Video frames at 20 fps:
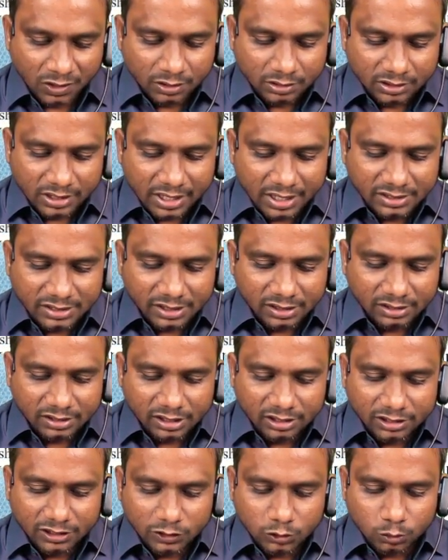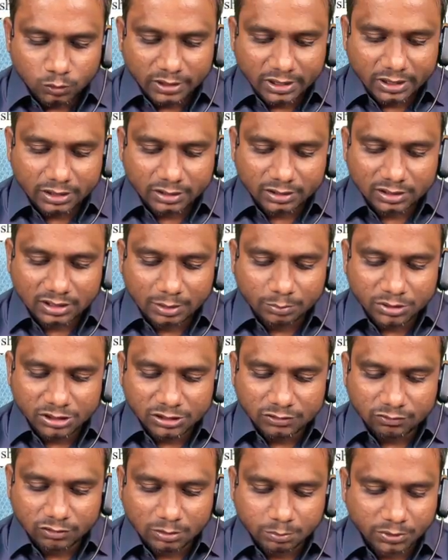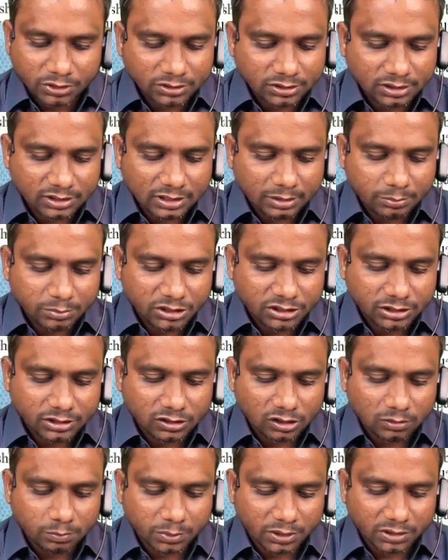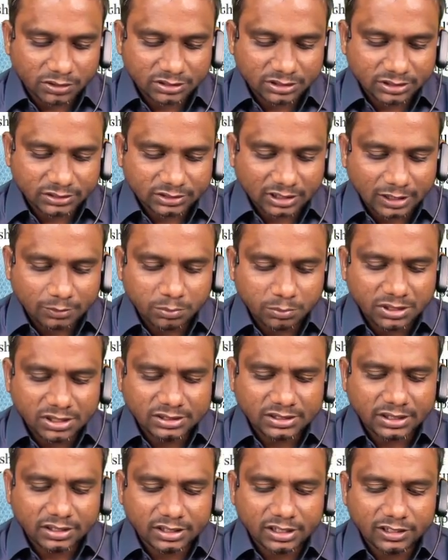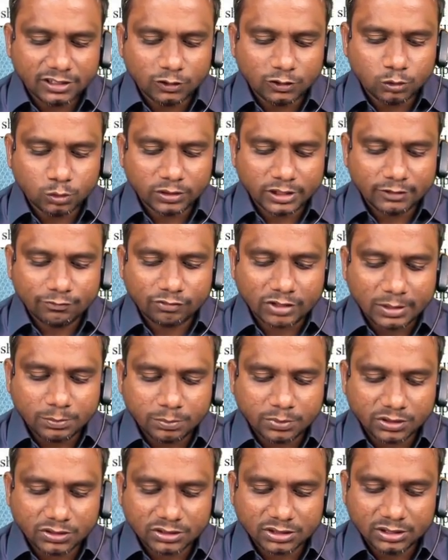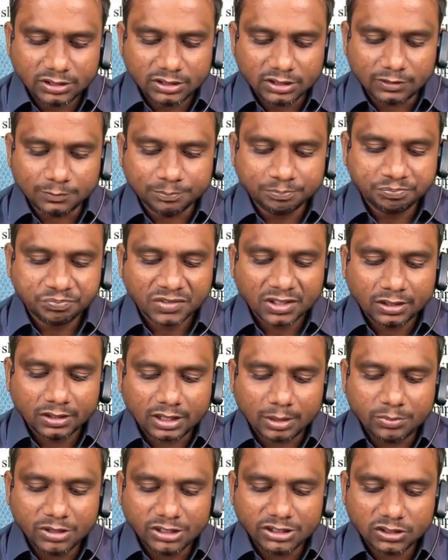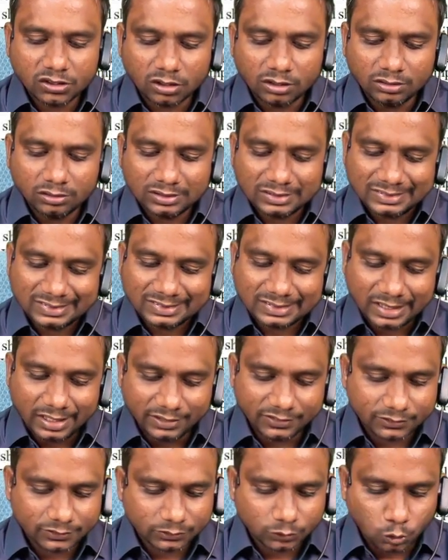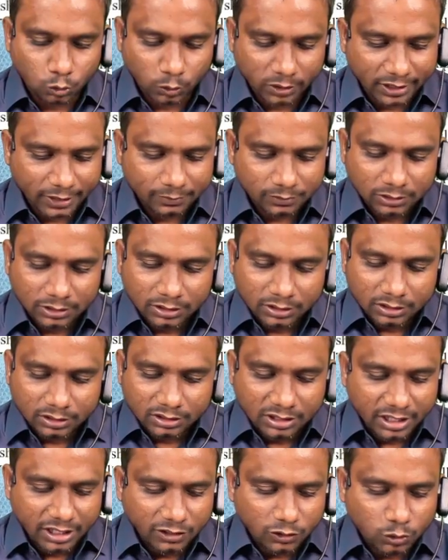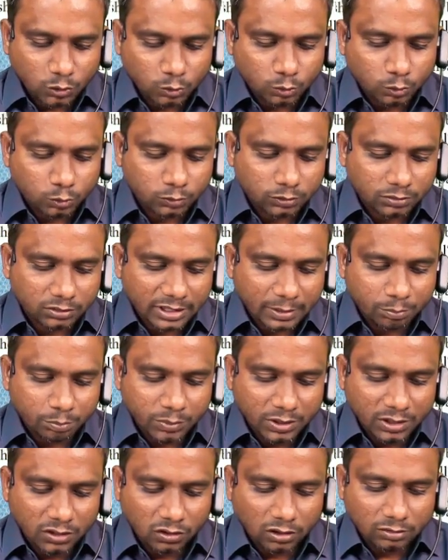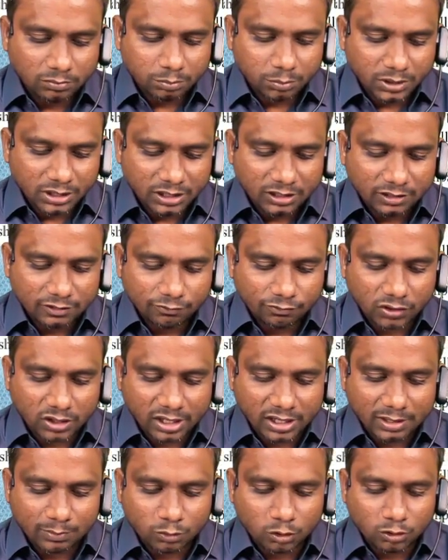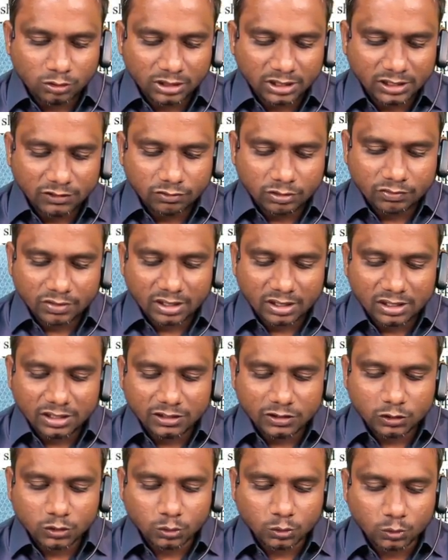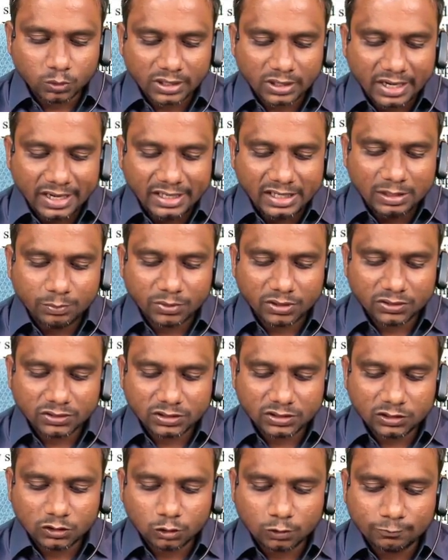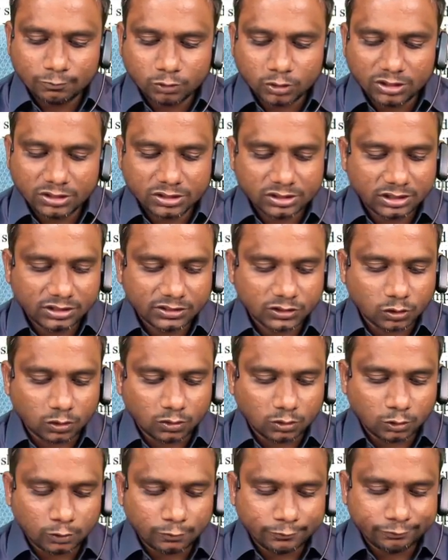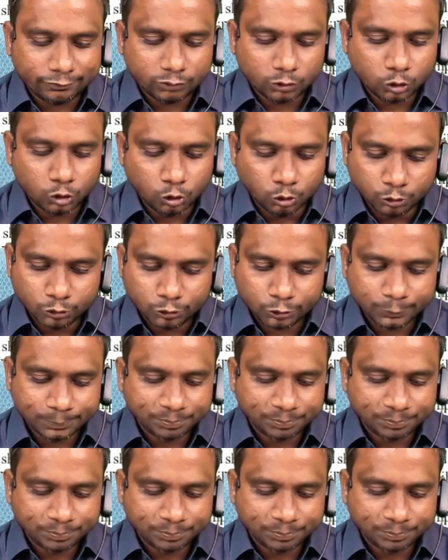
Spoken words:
A is entitled to get commission 1% commission on purchase, and B is entitled to get 5% commission on sales. Okay. A drew a bill on B for an amount equivalent to 80% of original stock of goods.